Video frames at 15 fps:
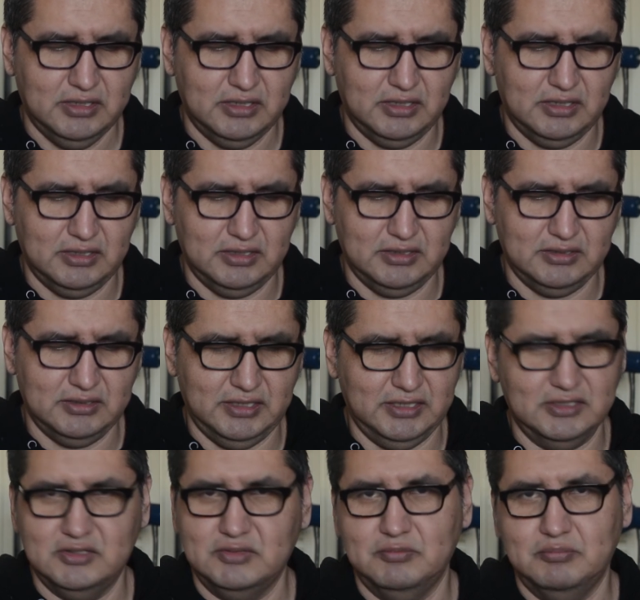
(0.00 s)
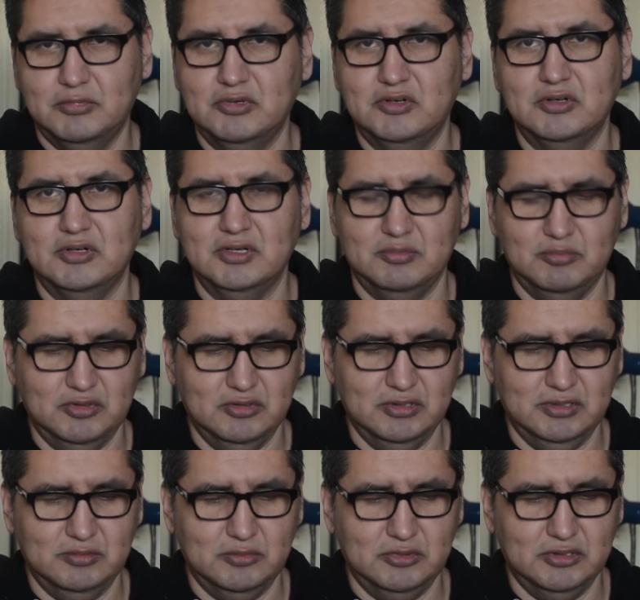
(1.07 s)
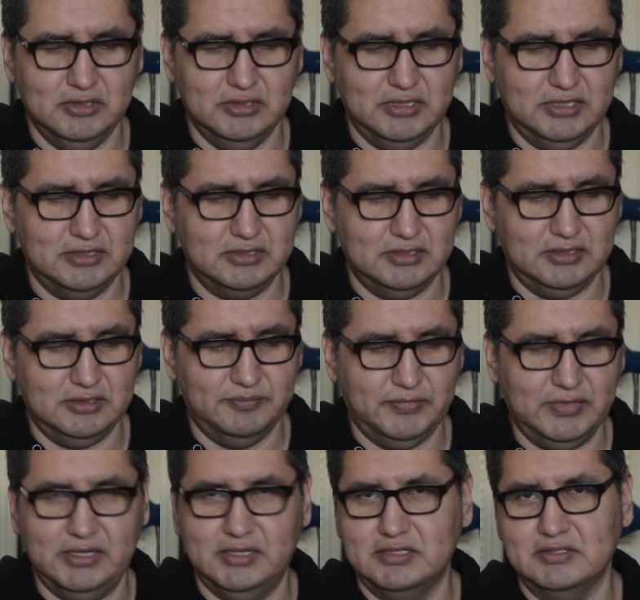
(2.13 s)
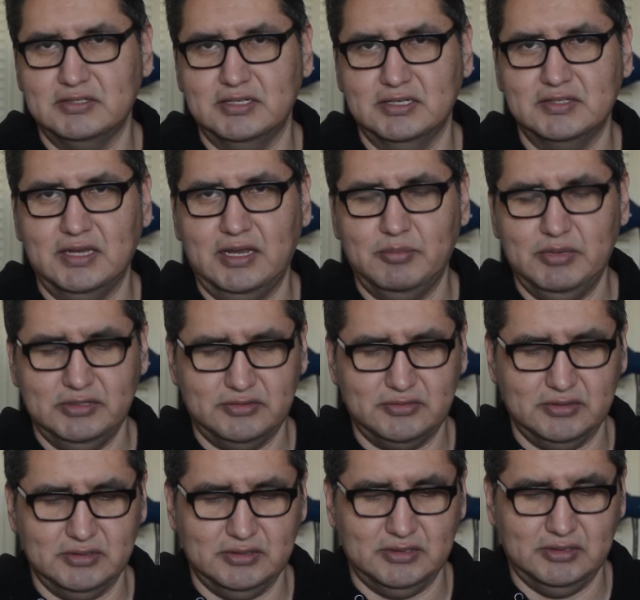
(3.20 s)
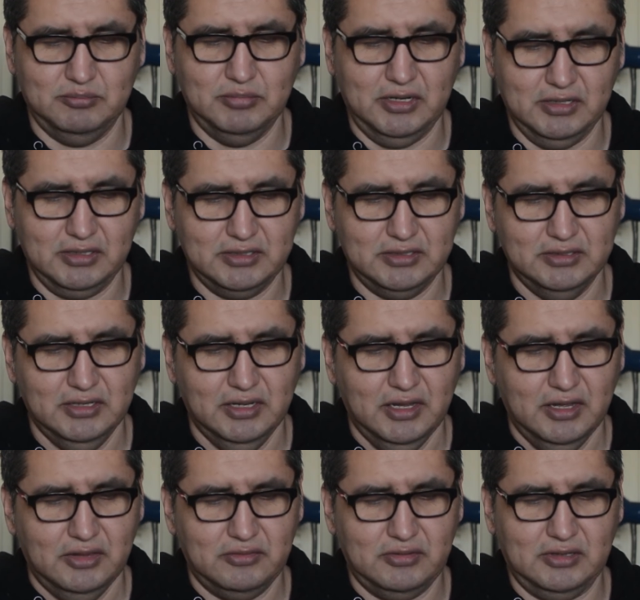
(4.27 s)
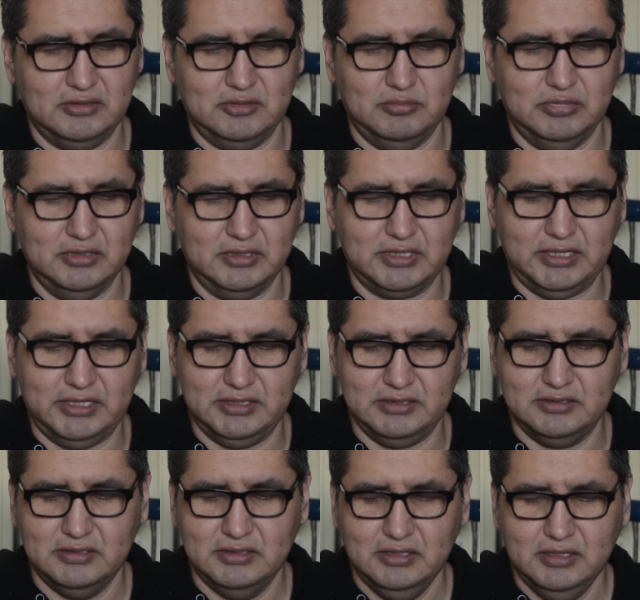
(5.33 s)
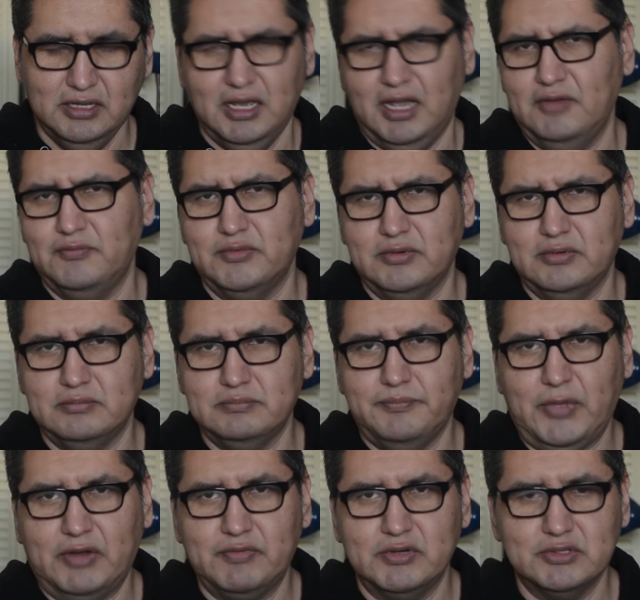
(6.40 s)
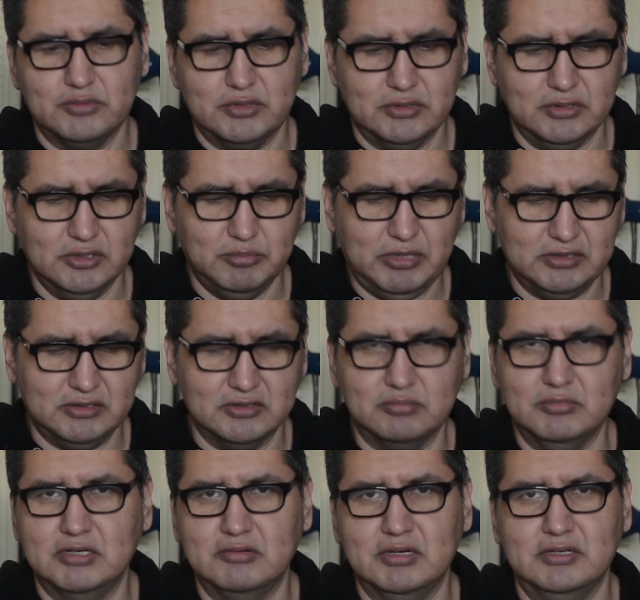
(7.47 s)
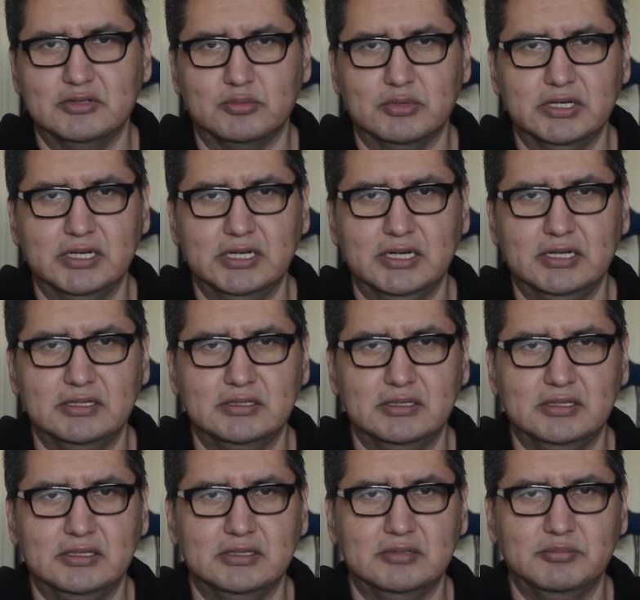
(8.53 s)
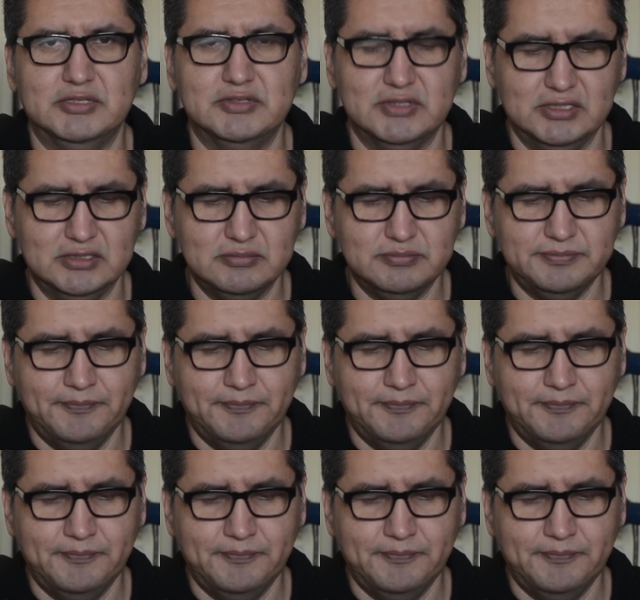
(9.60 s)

and more and more and more that they just examine and sort of debunk throughout the book. And I first heard about this book when I was working at the museum,